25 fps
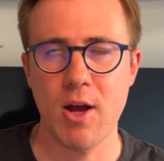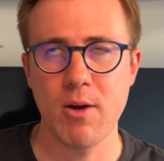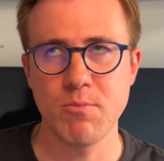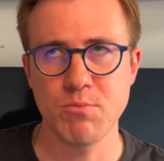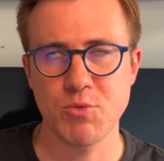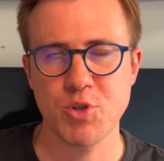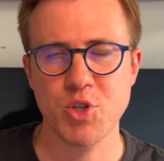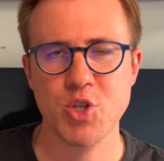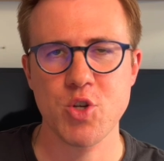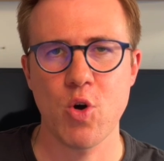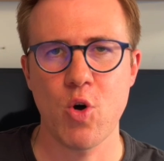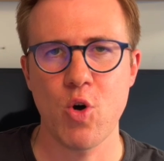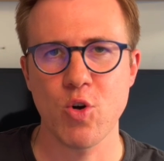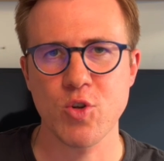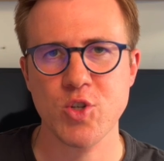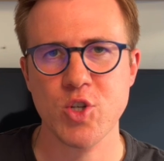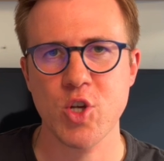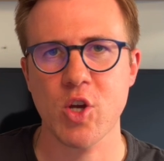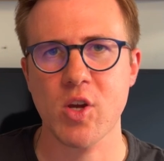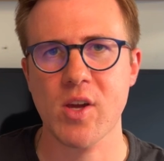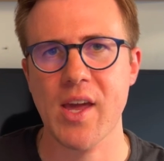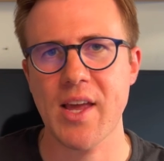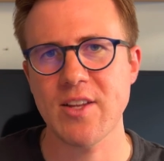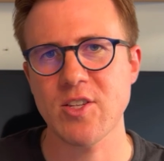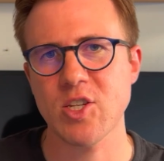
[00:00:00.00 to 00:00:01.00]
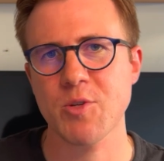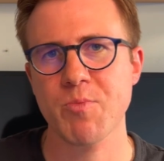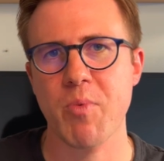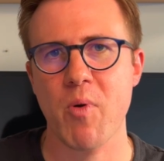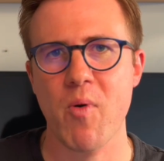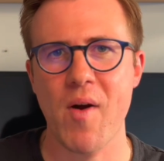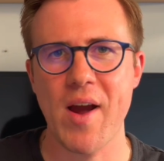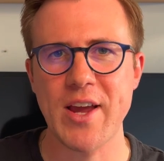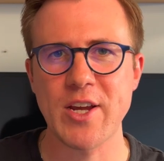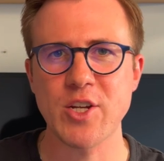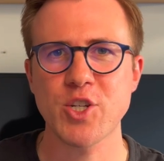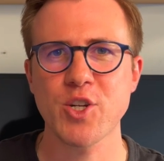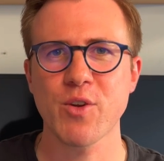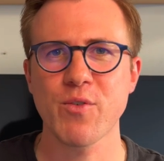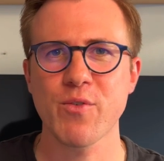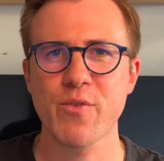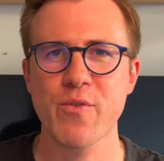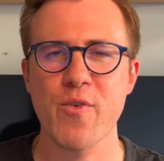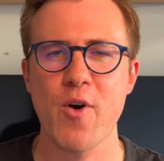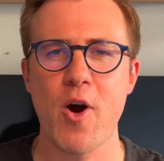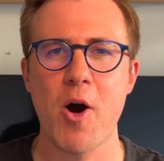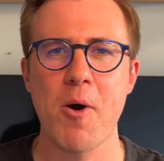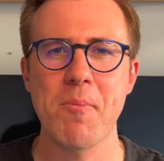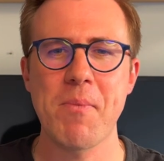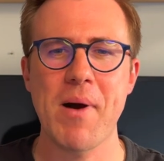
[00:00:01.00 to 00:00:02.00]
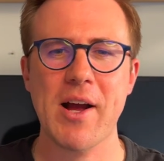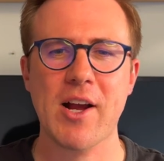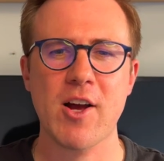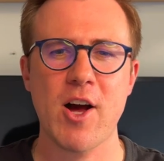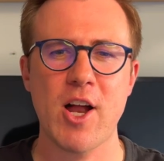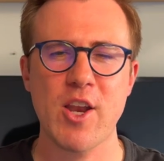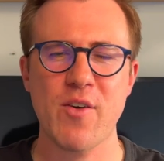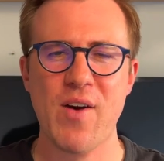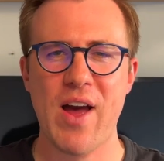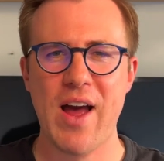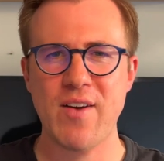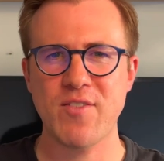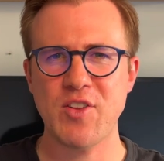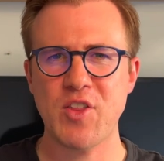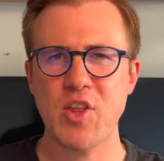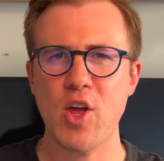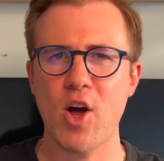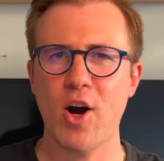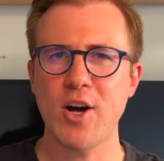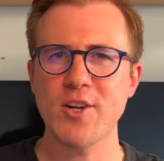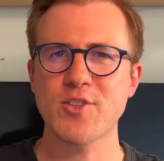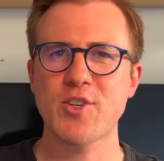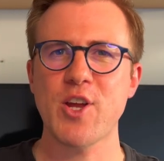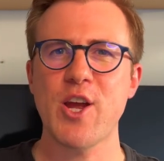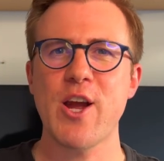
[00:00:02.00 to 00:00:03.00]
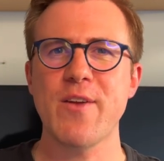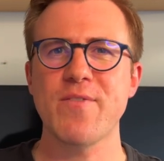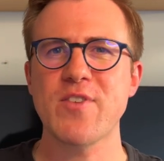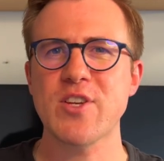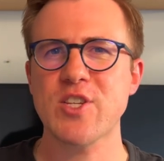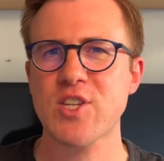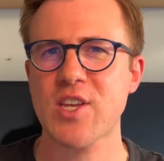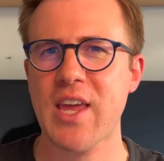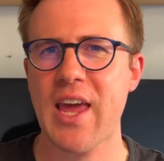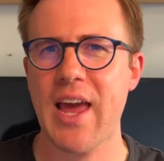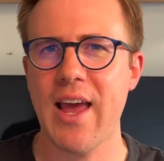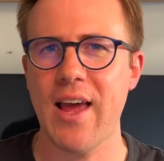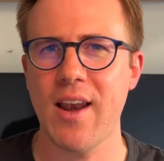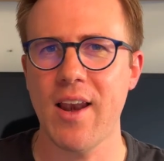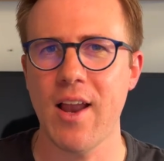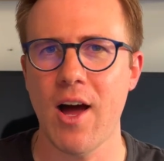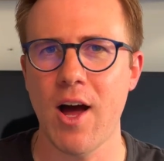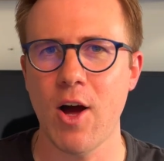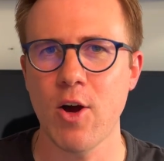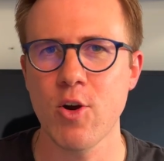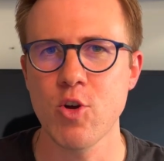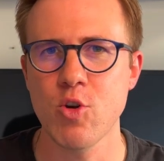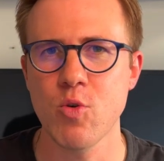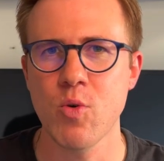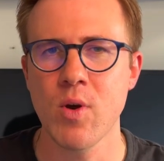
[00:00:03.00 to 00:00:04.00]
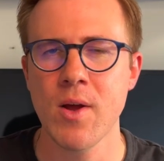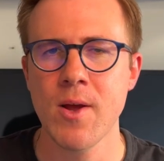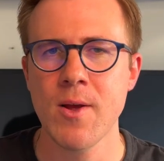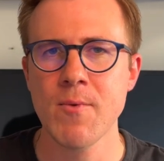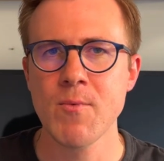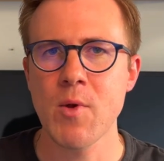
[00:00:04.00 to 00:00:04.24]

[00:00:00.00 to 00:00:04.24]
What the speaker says: Saw took inspiration from, but kind of having the idea of this killer who